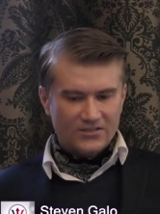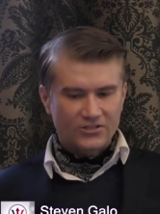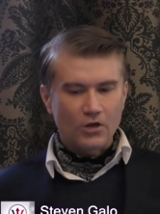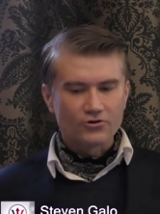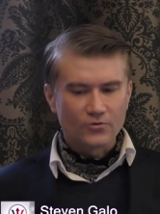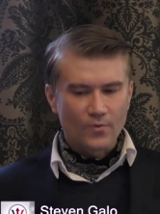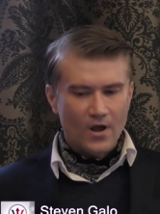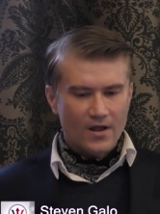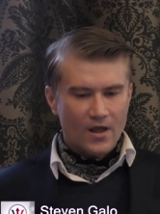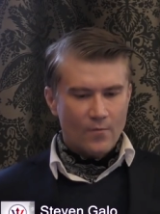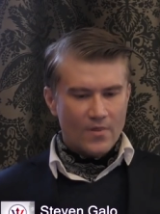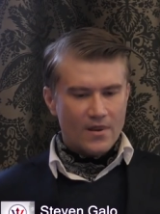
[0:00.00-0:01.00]
a social
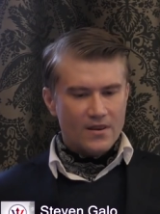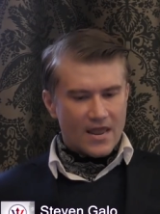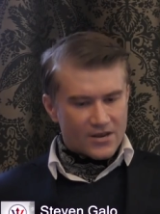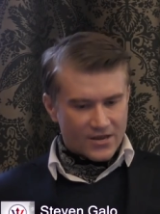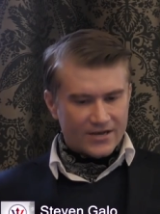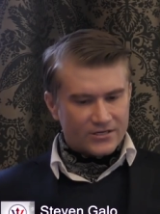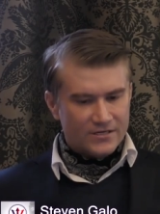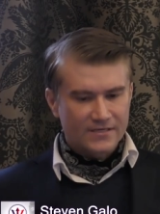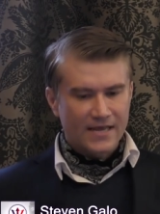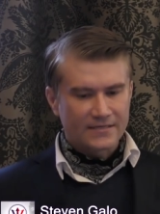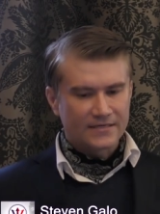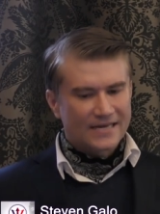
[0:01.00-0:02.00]
worker within the education
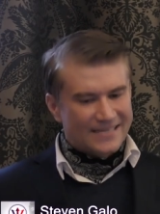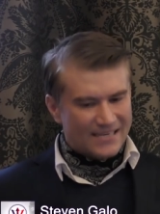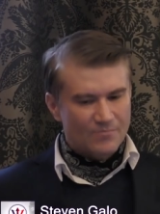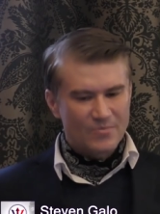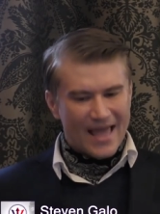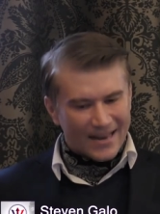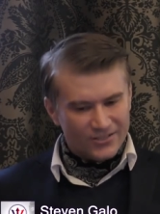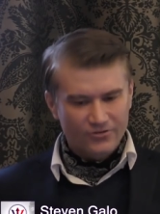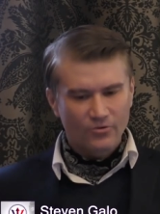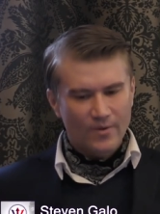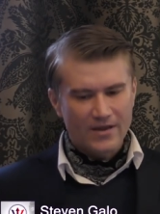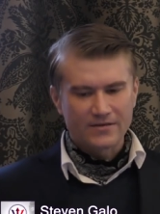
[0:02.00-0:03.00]
sector, he simply had
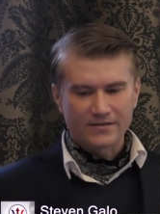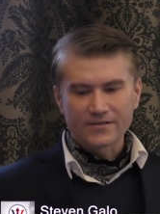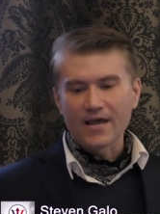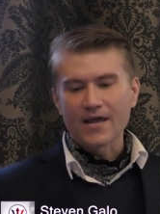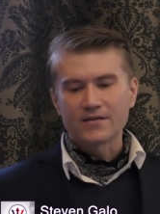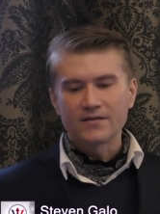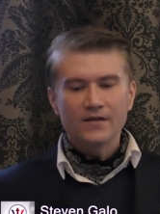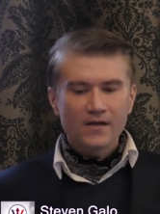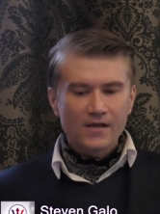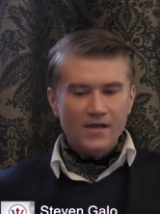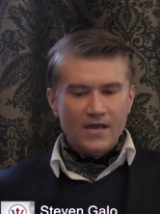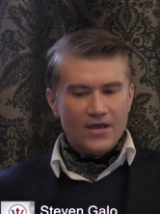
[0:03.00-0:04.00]
to obey the state.
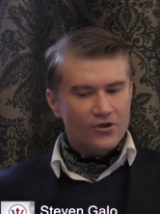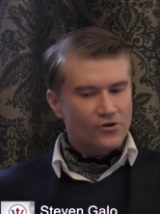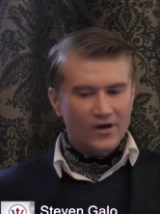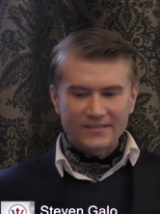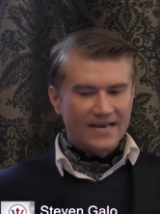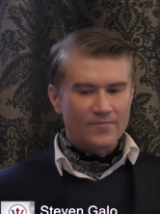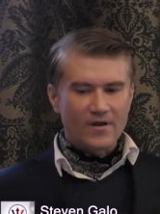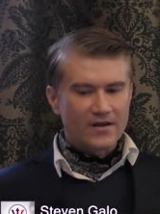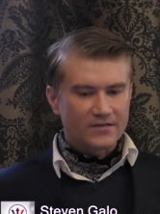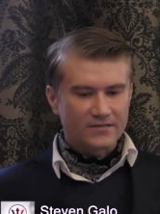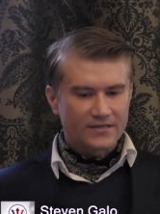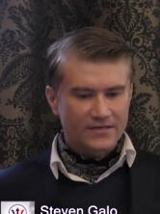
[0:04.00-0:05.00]
He could not attend my
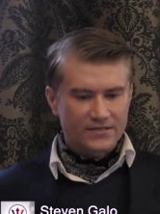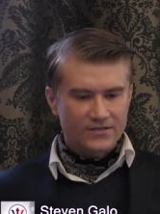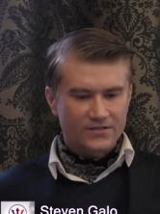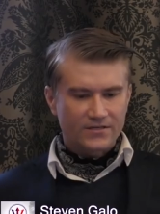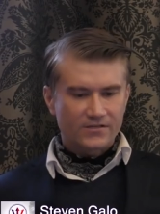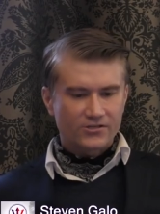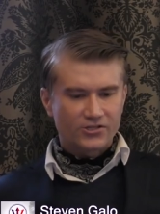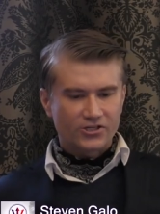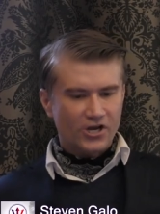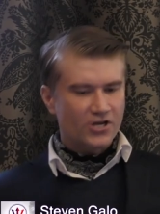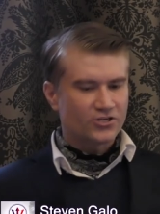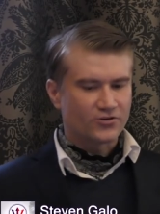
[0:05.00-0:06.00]
little sister's
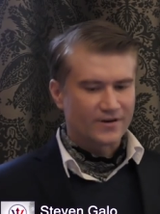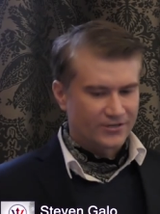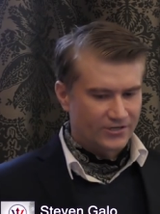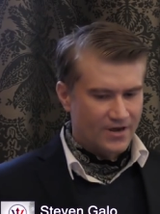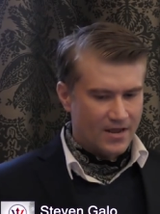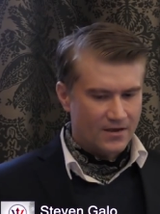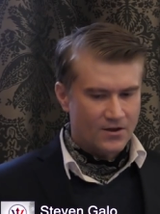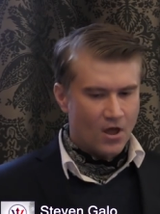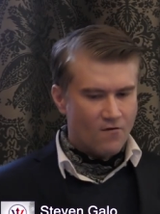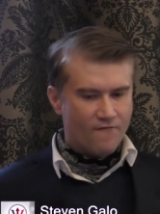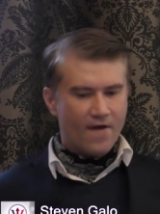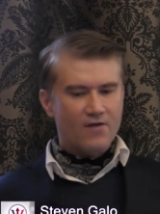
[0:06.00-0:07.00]
church christening,
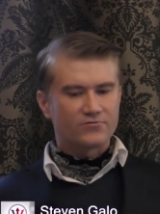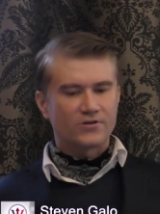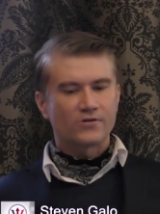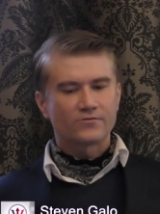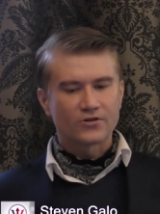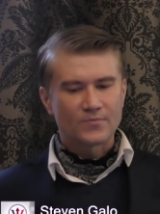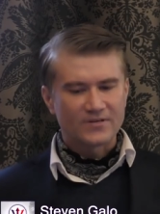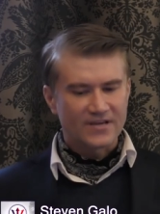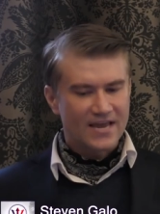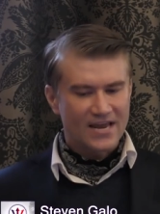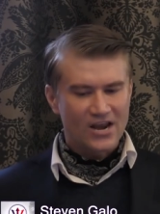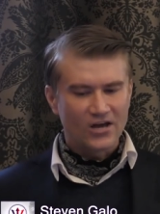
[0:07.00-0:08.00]
no photos could be
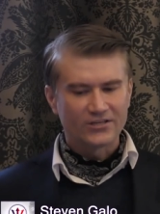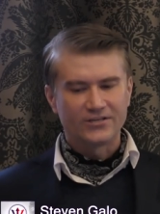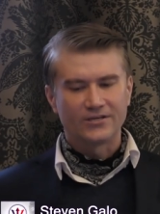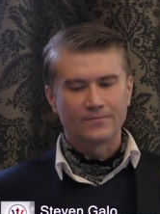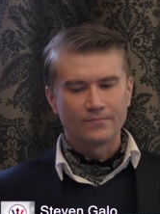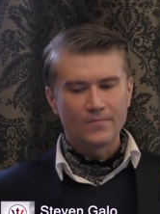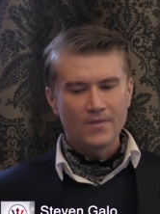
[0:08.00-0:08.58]
taken either.